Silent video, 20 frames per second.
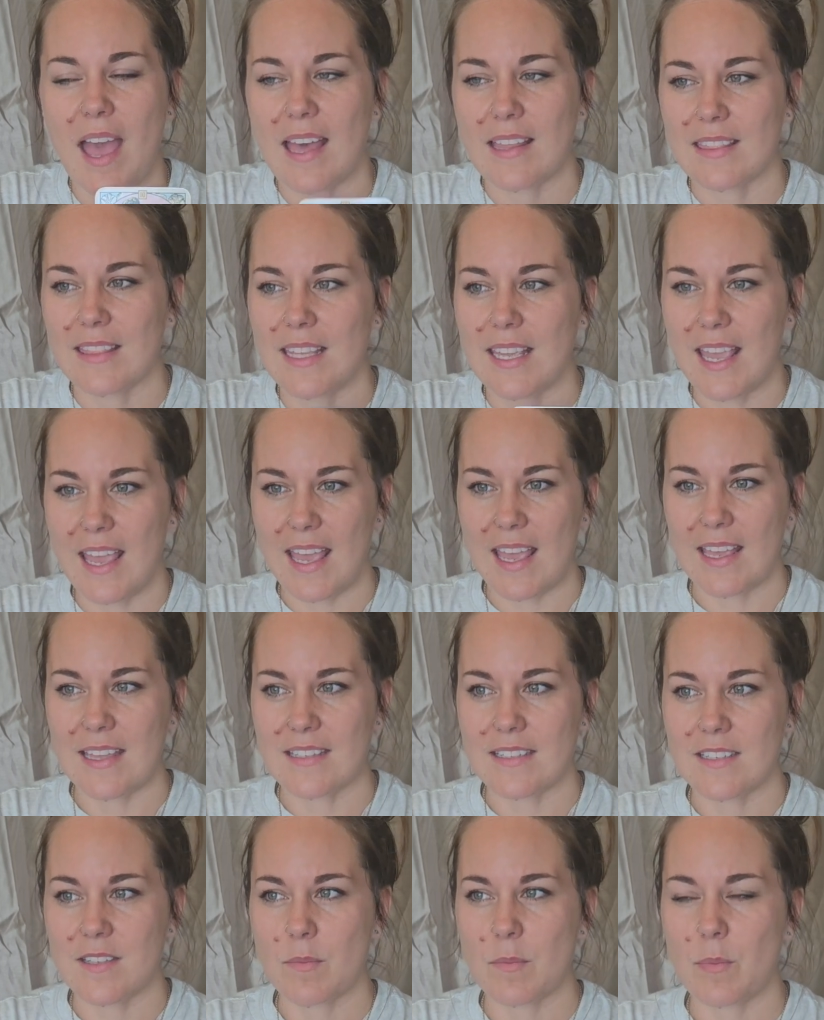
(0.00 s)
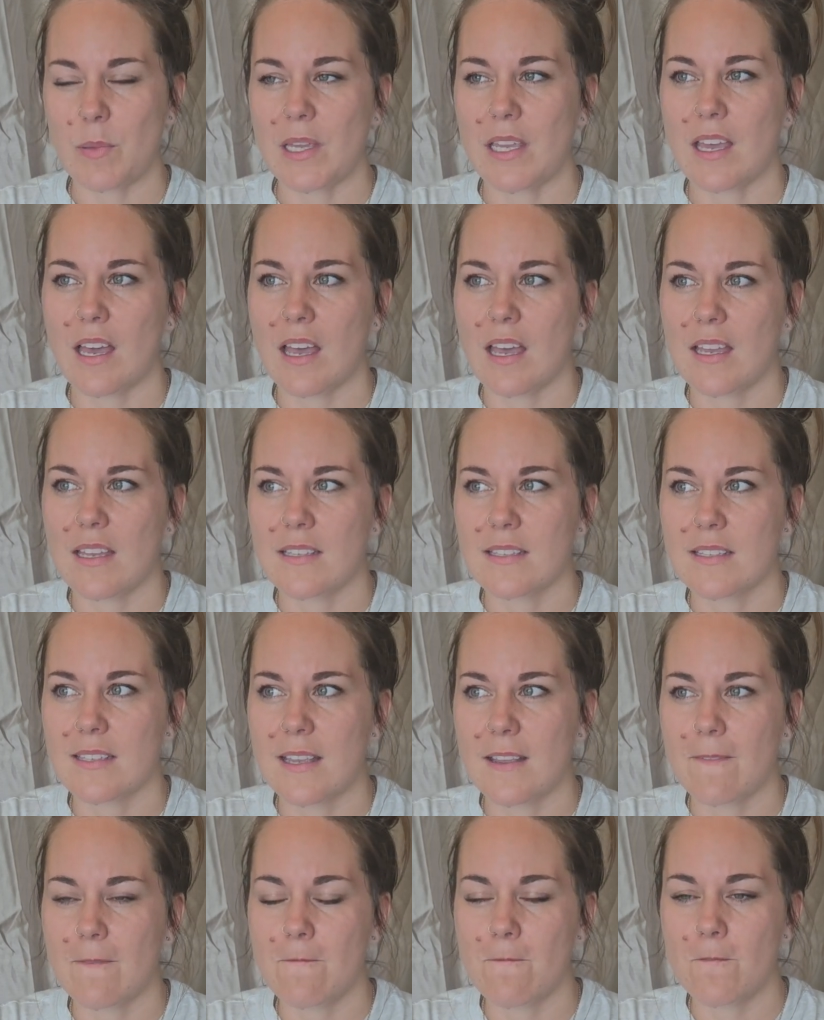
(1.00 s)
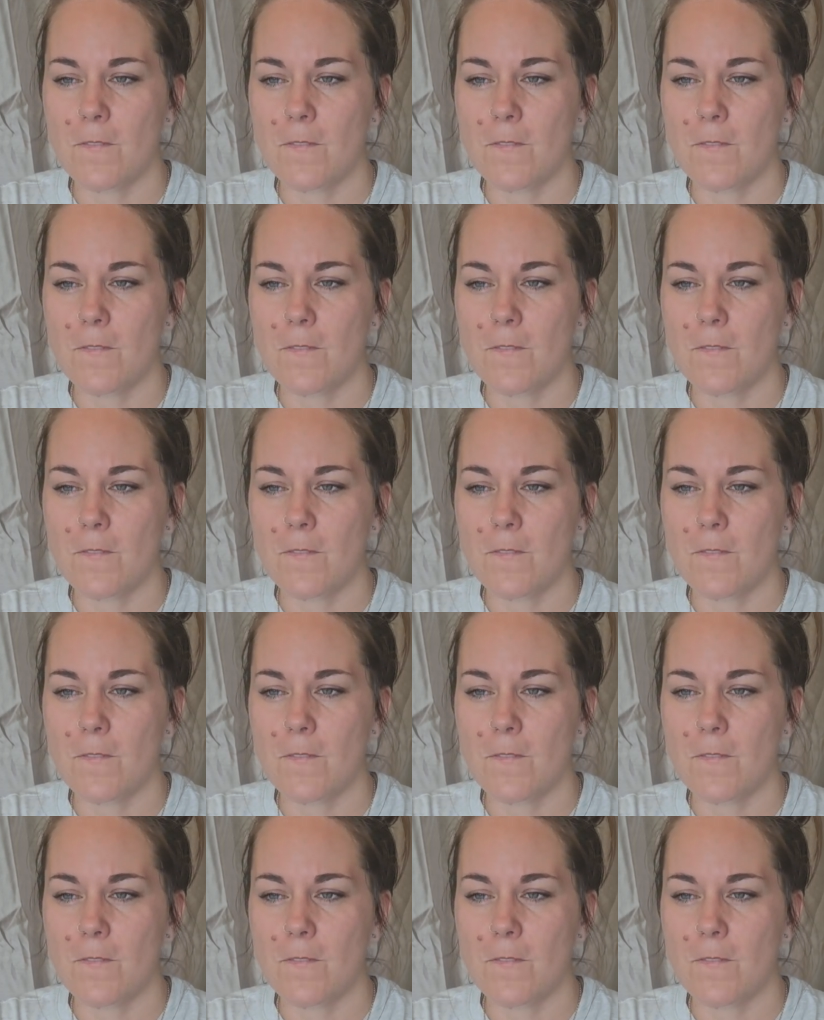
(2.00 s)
at the end because it